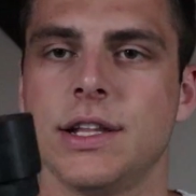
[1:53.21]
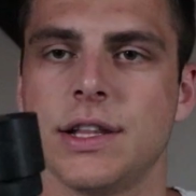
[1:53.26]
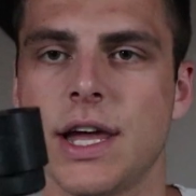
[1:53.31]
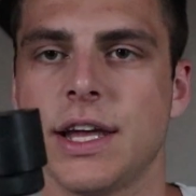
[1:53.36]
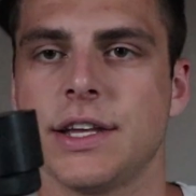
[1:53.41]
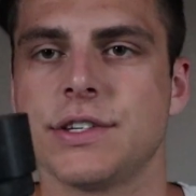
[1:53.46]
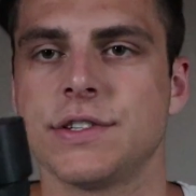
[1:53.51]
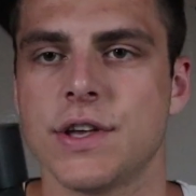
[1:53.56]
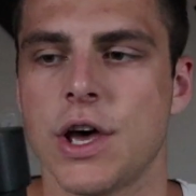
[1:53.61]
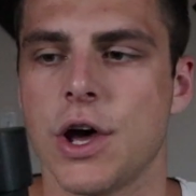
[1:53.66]

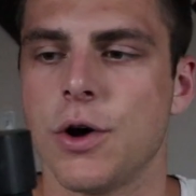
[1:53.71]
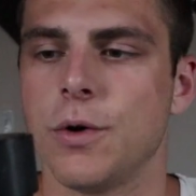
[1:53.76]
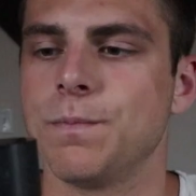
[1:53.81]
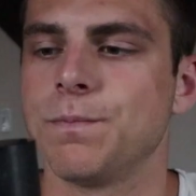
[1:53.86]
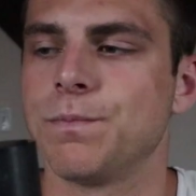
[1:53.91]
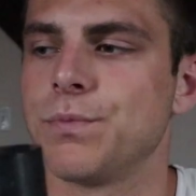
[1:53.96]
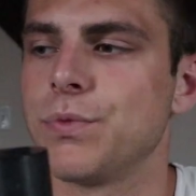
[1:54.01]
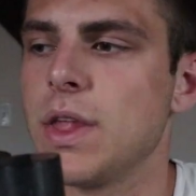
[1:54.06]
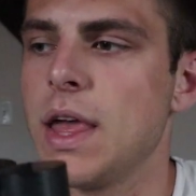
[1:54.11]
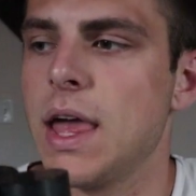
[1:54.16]
like so,
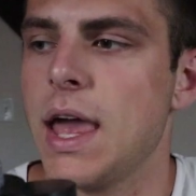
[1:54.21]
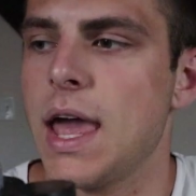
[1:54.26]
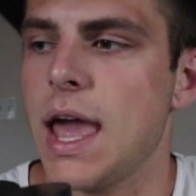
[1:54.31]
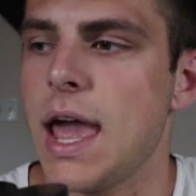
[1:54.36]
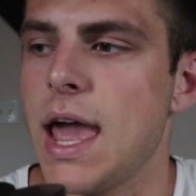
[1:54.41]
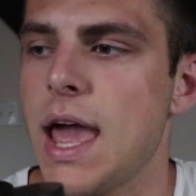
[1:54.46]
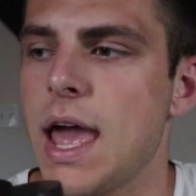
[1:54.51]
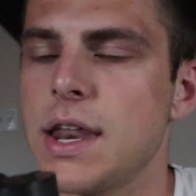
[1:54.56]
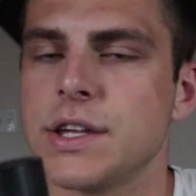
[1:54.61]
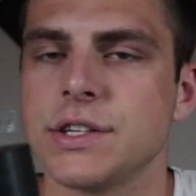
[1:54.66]

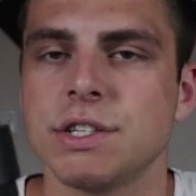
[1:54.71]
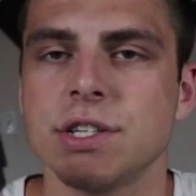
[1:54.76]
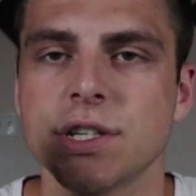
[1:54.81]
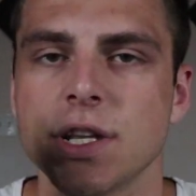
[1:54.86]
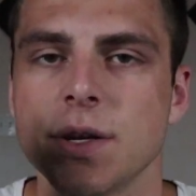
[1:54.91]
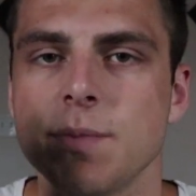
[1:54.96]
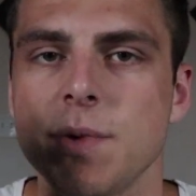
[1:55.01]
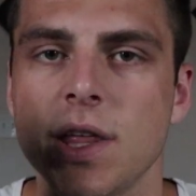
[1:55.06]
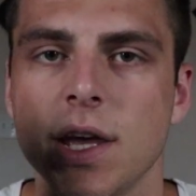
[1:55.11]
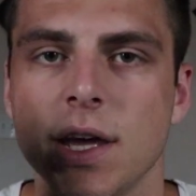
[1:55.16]
and it's just
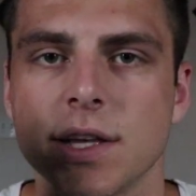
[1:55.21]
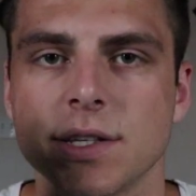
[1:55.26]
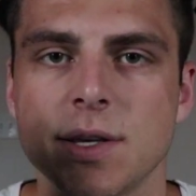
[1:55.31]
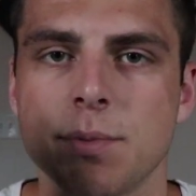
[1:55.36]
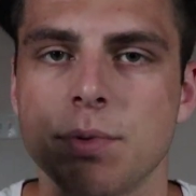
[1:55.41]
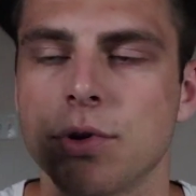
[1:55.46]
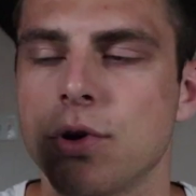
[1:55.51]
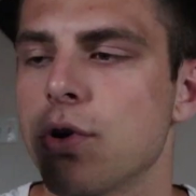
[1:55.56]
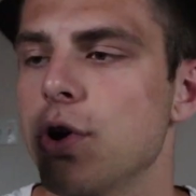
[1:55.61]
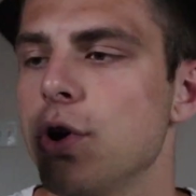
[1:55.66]
gonna be like a
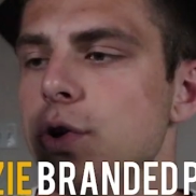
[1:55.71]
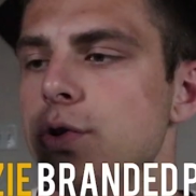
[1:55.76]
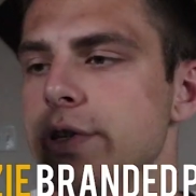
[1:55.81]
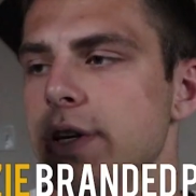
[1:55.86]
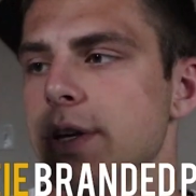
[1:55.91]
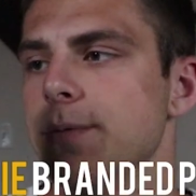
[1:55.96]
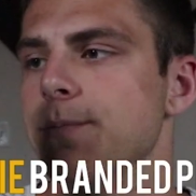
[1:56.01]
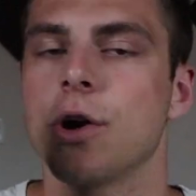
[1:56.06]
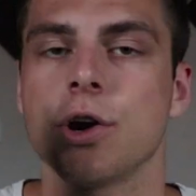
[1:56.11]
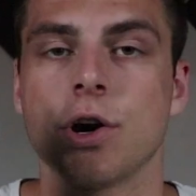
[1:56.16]
typical
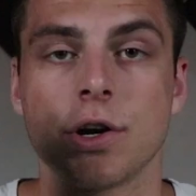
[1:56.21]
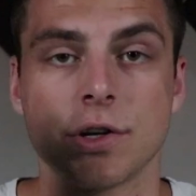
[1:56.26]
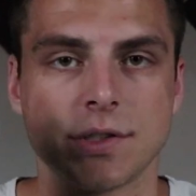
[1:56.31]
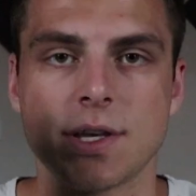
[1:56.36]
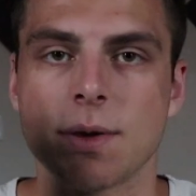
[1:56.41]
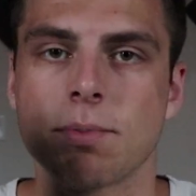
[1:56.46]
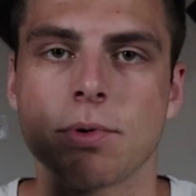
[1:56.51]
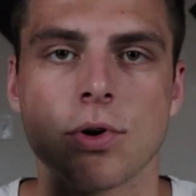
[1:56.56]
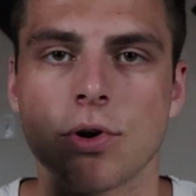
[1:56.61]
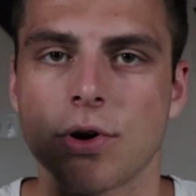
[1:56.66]

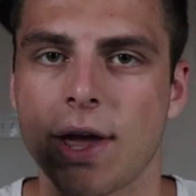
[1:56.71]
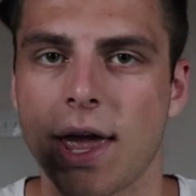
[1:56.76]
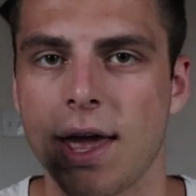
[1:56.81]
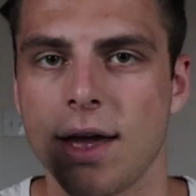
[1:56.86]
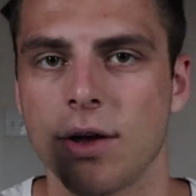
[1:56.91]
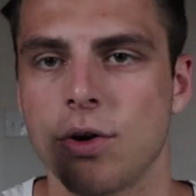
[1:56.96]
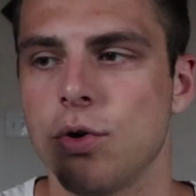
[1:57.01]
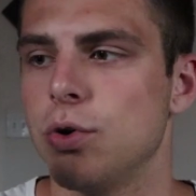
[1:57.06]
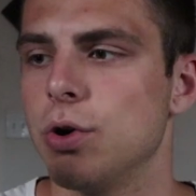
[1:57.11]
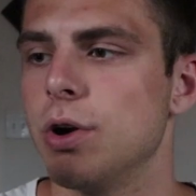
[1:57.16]

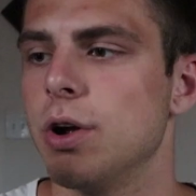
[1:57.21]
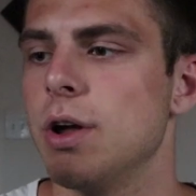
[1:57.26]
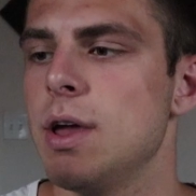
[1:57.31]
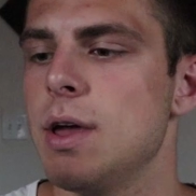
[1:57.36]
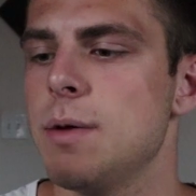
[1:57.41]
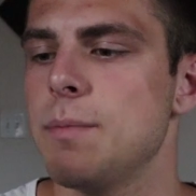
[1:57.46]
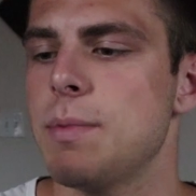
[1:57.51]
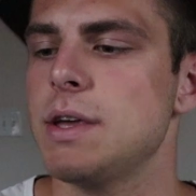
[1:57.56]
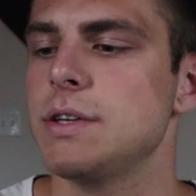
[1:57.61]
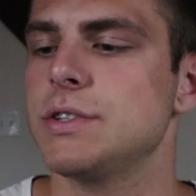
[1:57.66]
can cooler.
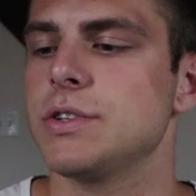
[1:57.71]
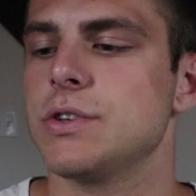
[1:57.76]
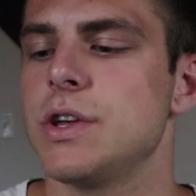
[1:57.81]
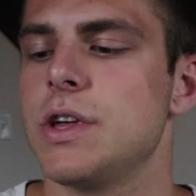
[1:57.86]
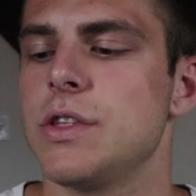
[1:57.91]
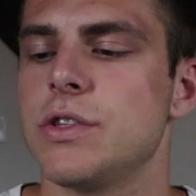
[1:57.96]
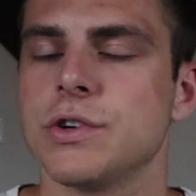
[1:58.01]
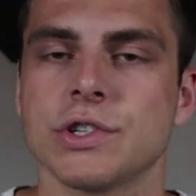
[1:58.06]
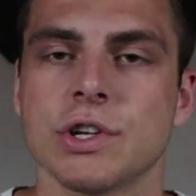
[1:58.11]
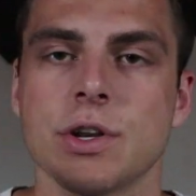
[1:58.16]

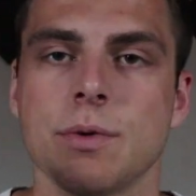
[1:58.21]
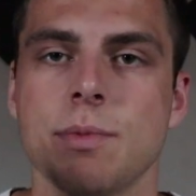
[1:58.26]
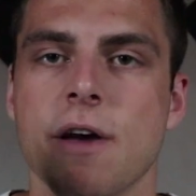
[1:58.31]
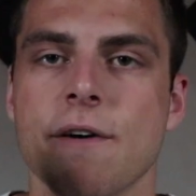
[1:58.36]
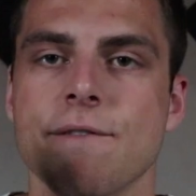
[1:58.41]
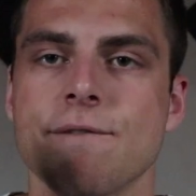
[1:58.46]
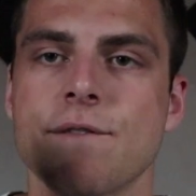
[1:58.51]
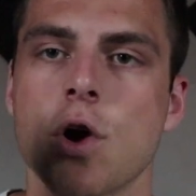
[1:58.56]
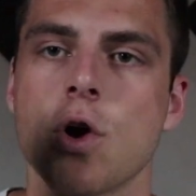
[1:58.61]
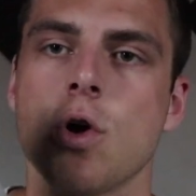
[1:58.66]
Basically, there's gonna be
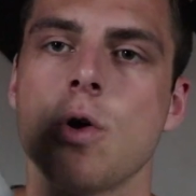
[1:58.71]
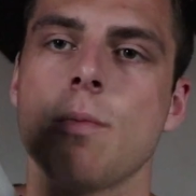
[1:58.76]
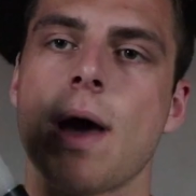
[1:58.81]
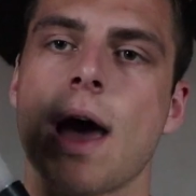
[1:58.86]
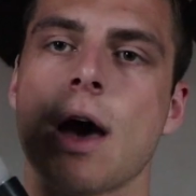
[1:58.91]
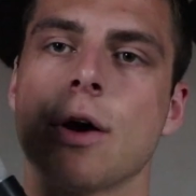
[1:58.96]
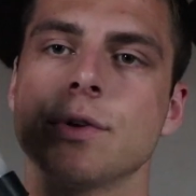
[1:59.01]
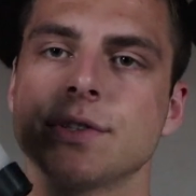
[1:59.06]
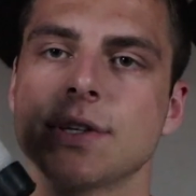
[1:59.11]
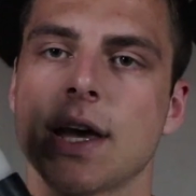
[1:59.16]
a foam
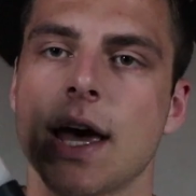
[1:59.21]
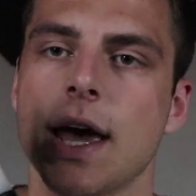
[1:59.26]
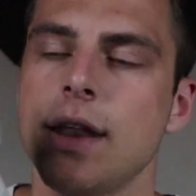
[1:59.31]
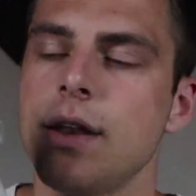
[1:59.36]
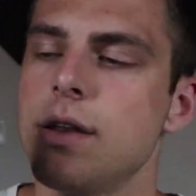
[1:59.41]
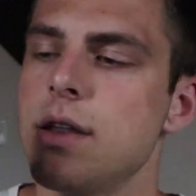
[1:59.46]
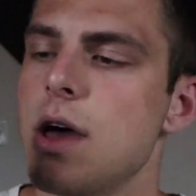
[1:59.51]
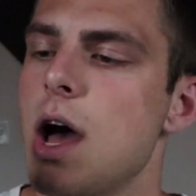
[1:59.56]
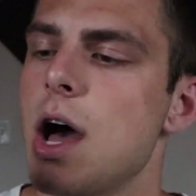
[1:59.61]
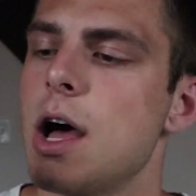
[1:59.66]

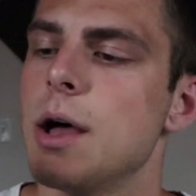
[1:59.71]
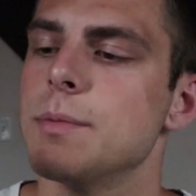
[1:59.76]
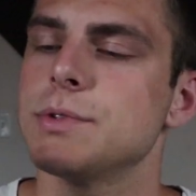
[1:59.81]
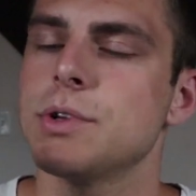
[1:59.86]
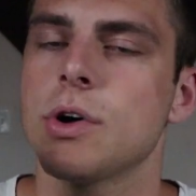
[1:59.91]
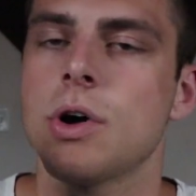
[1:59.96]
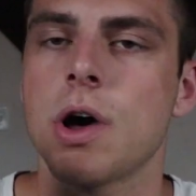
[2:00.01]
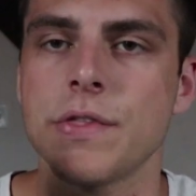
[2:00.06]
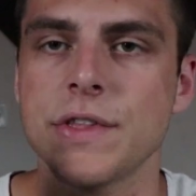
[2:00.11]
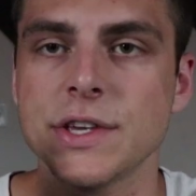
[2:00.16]
outside.
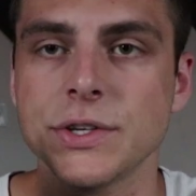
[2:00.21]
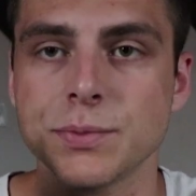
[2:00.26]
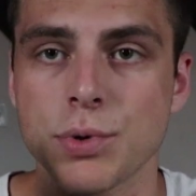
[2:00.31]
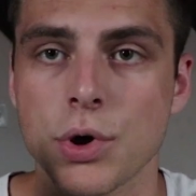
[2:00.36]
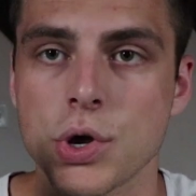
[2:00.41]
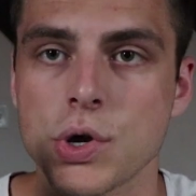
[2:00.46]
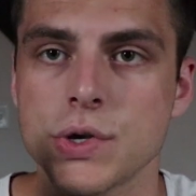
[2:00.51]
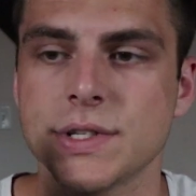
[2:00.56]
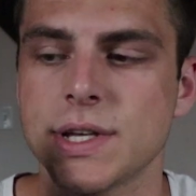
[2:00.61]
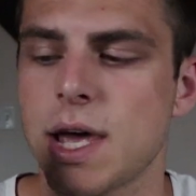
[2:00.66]
So on this
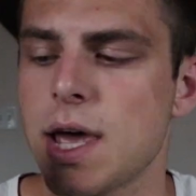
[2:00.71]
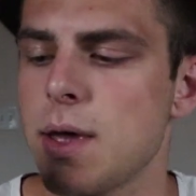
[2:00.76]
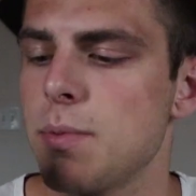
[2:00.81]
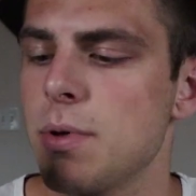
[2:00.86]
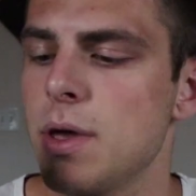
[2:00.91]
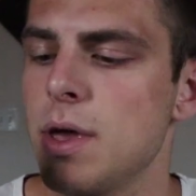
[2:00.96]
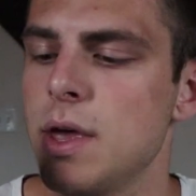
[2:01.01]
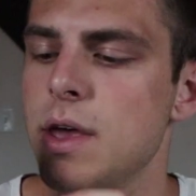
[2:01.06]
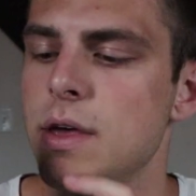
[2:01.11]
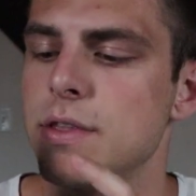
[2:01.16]

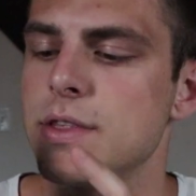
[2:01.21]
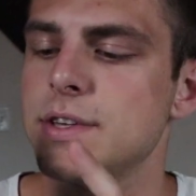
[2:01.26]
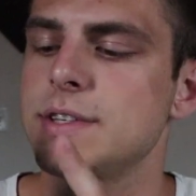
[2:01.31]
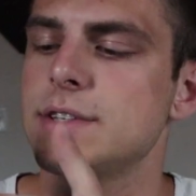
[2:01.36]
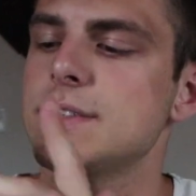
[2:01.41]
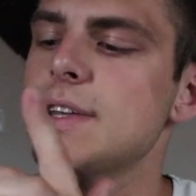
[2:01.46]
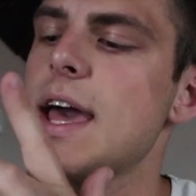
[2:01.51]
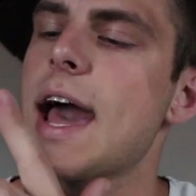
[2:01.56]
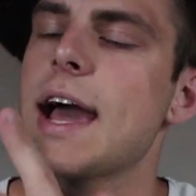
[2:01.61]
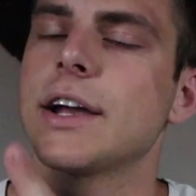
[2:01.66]
prototype, this
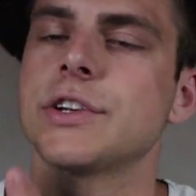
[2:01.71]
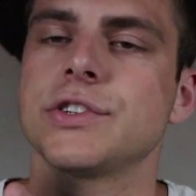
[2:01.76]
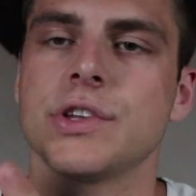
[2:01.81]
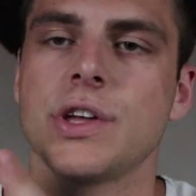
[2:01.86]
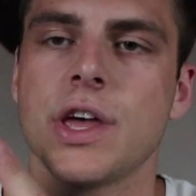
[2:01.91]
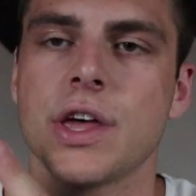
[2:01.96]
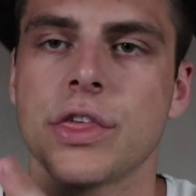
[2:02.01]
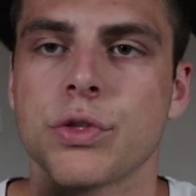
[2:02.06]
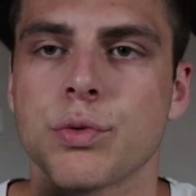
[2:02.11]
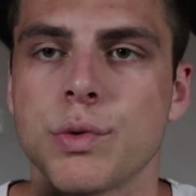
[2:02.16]
is
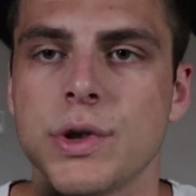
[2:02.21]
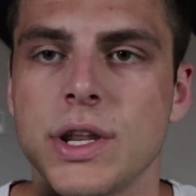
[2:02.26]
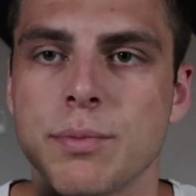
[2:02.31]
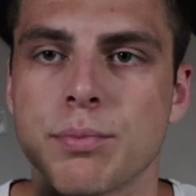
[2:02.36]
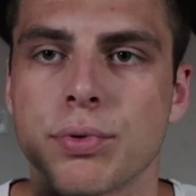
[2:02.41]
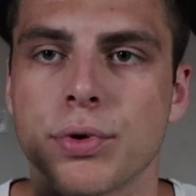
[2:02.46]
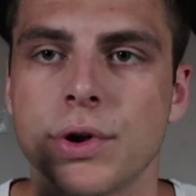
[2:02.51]
actually a 3D